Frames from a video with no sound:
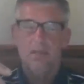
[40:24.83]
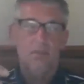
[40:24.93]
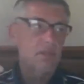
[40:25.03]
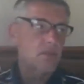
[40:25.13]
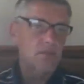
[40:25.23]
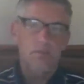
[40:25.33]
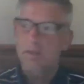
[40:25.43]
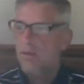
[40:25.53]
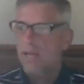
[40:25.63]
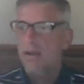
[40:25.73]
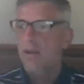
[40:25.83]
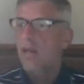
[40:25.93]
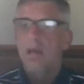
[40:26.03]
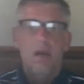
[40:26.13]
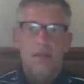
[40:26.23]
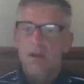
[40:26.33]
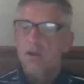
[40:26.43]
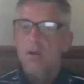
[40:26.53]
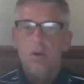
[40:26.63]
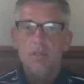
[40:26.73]
The retailer goes, we don't care. They'll
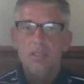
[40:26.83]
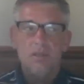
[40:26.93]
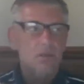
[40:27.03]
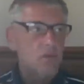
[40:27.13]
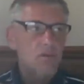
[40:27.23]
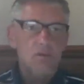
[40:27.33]
go to wholesalers.